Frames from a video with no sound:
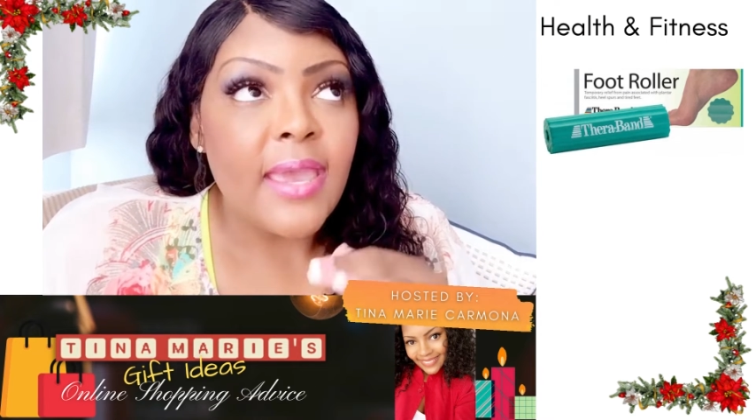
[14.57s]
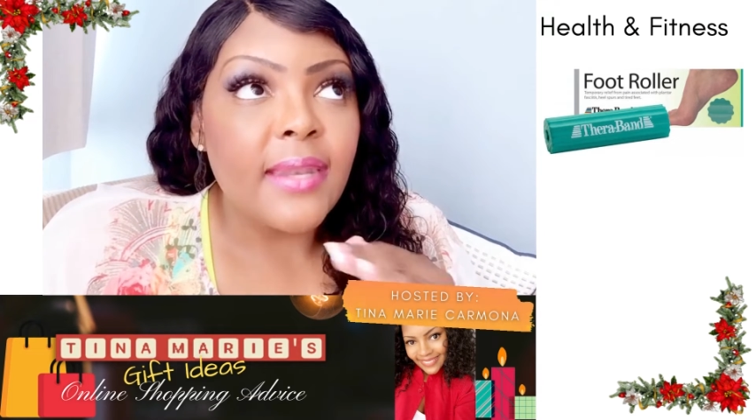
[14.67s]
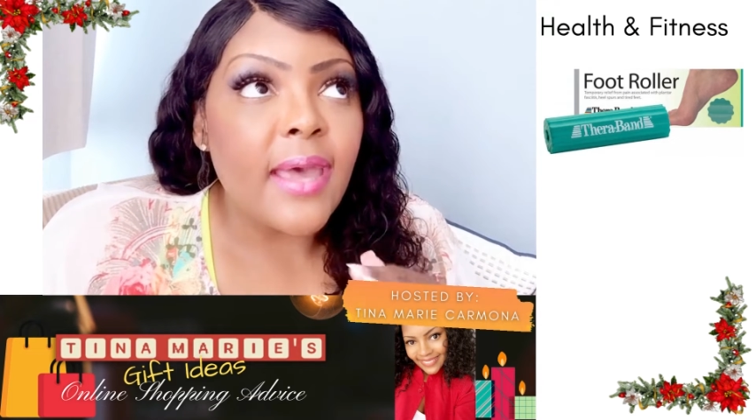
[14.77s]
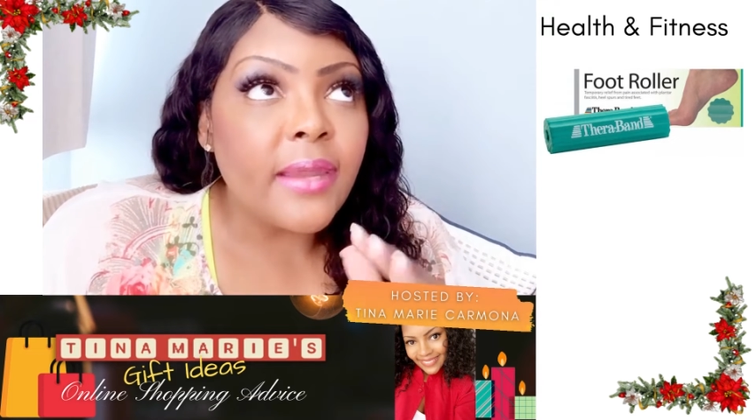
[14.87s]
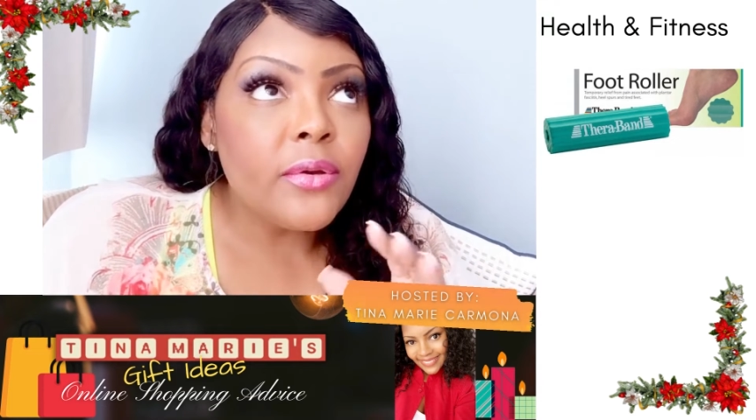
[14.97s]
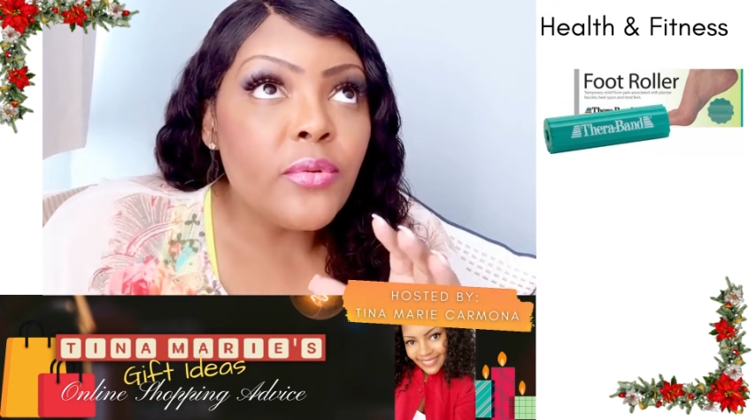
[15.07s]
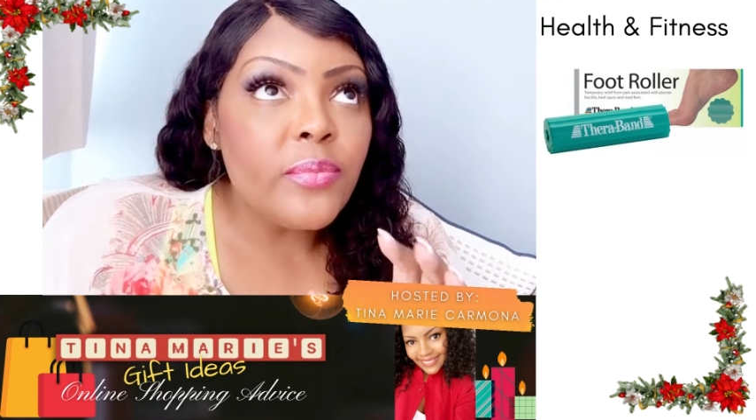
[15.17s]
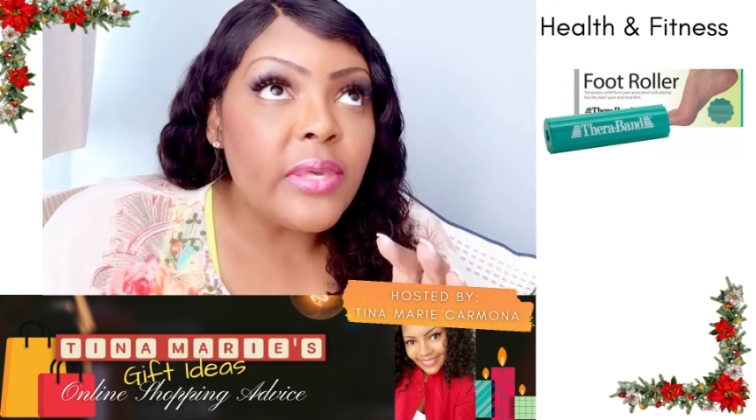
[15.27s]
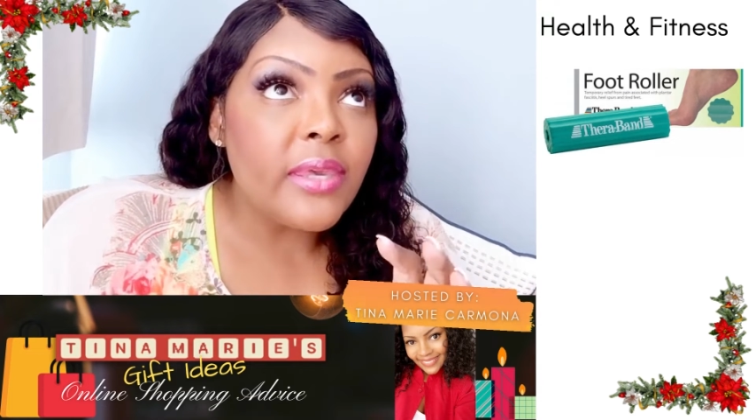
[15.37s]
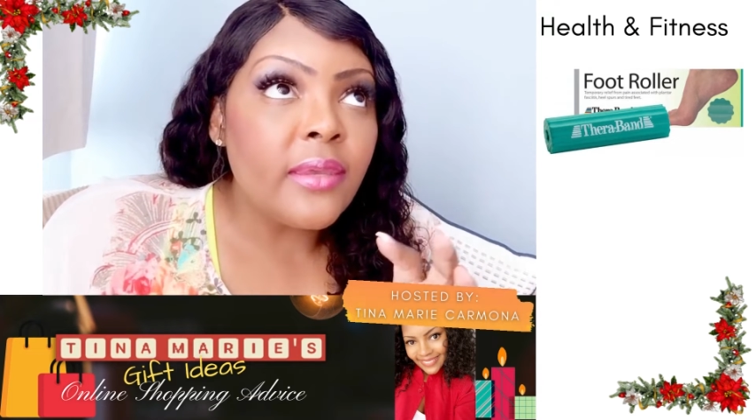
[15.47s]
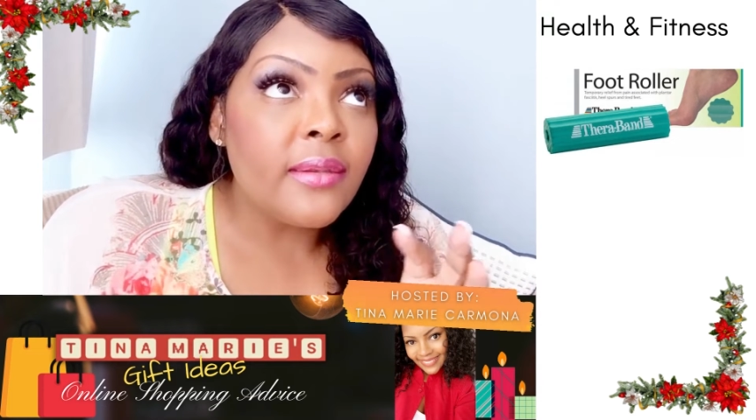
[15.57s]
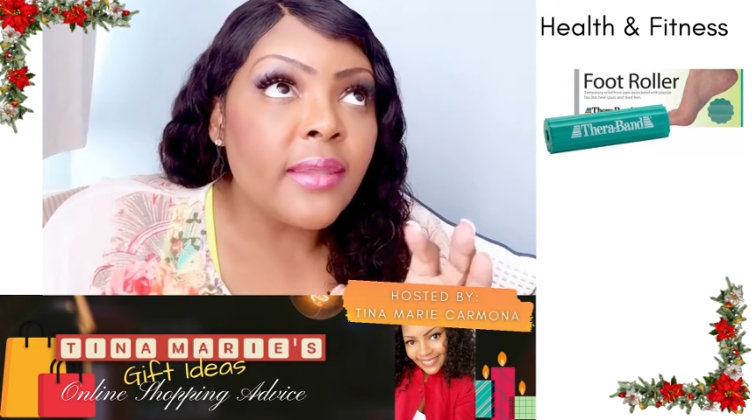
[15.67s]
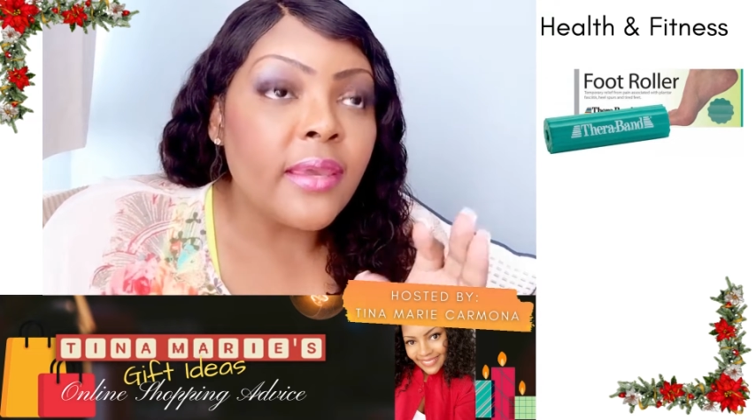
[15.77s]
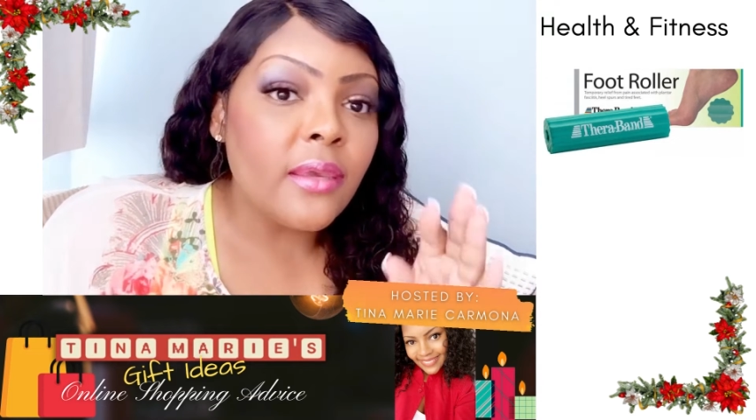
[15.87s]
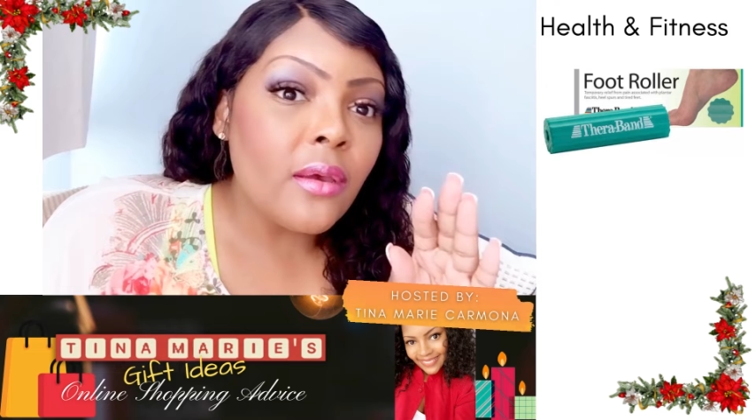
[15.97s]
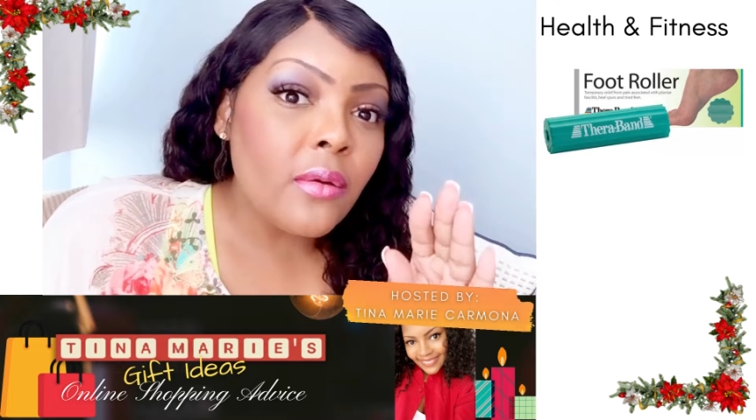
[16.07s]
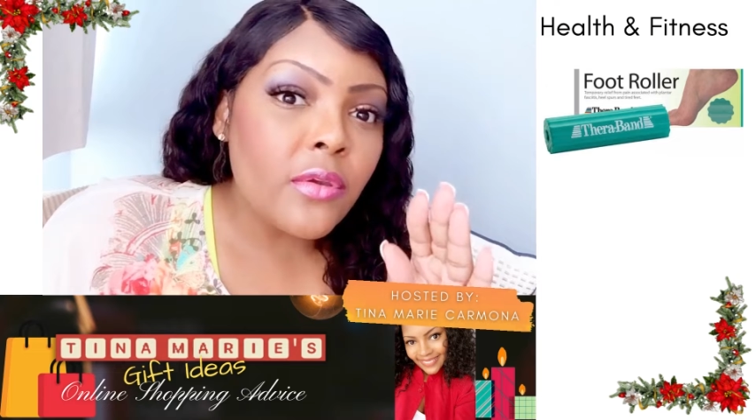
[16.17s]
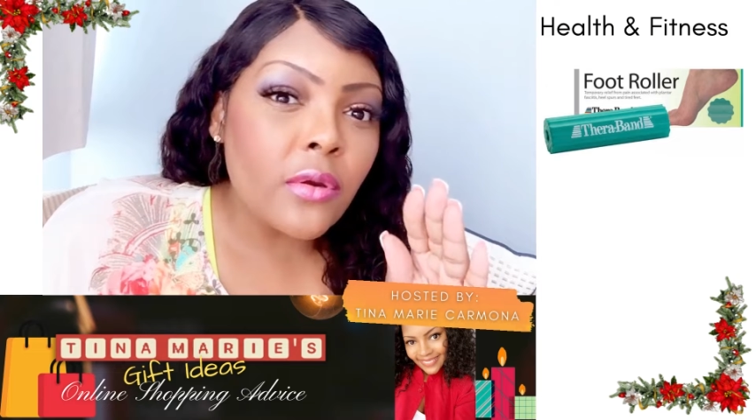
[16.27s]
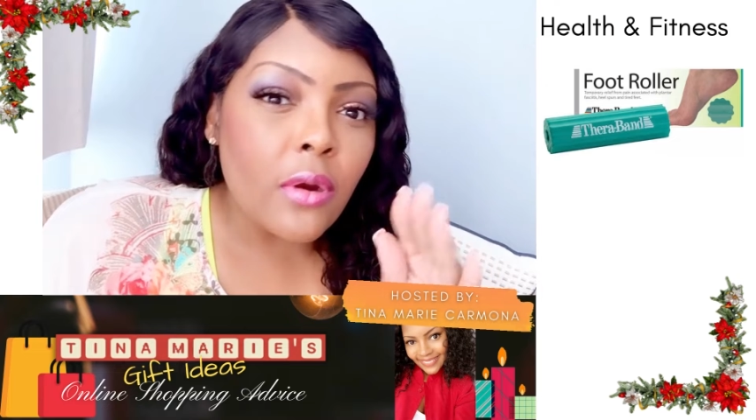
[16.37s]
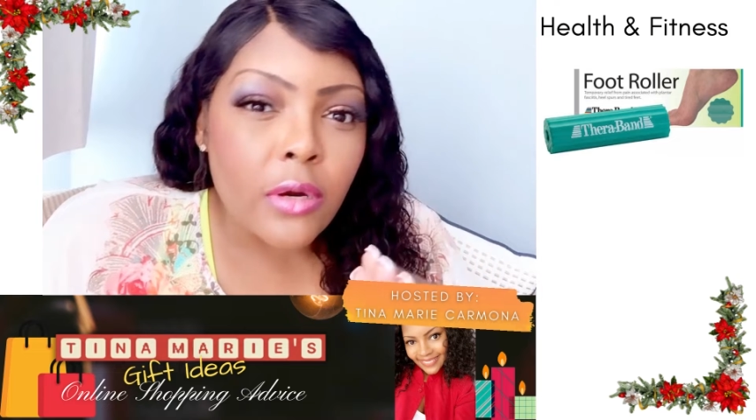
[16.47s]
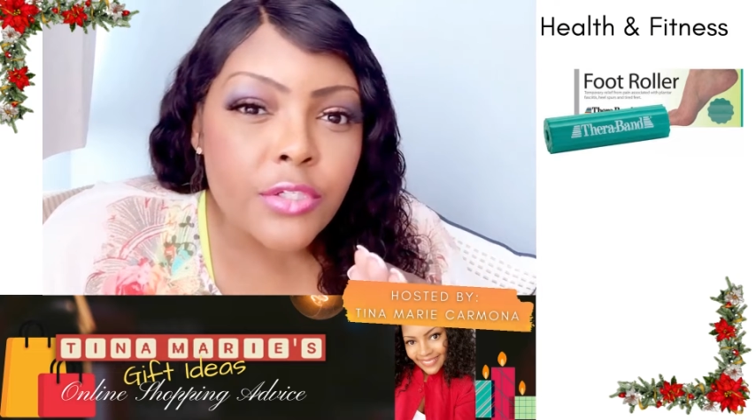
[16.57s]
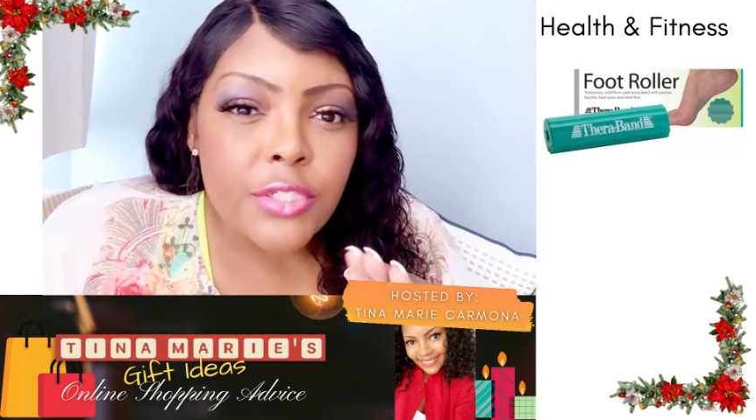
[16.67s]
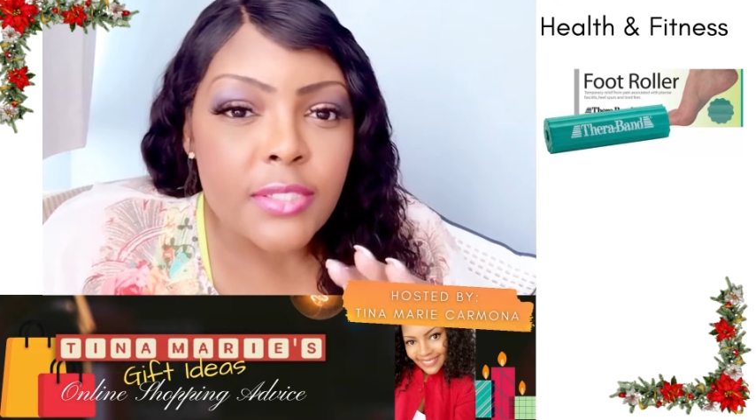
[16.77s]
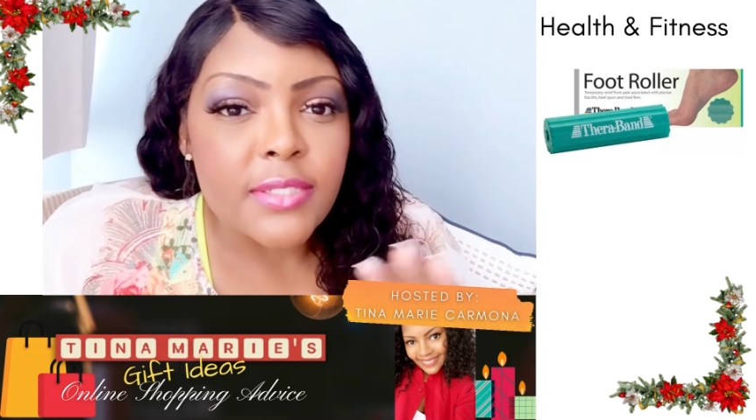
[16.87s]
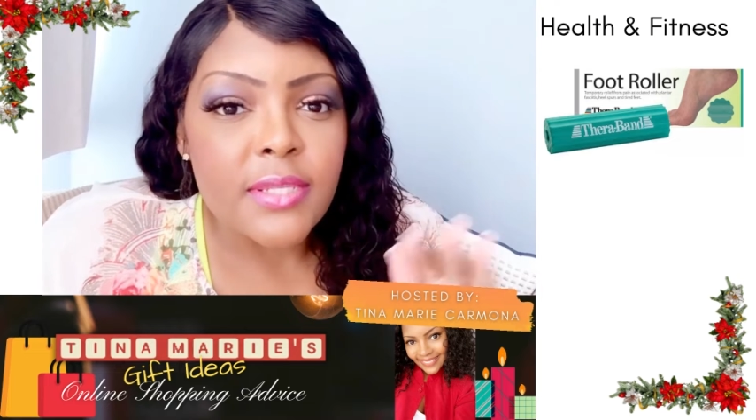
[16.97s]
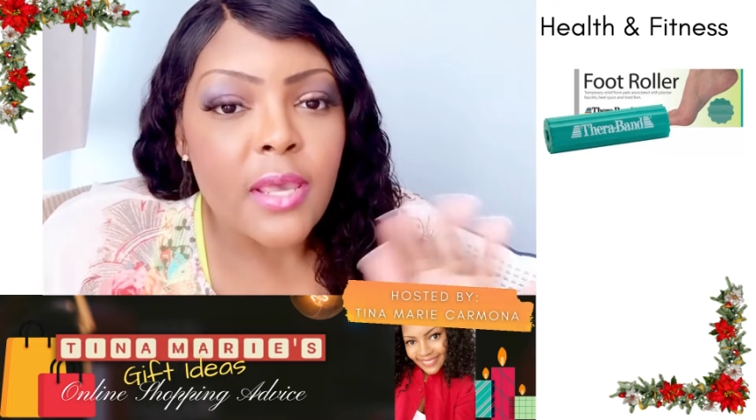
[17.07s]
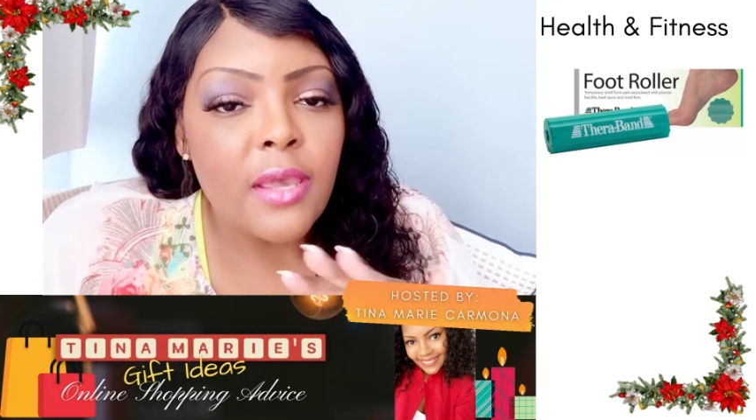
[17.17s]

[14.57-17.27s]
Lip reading: And I don't mean like, oh, your arch is,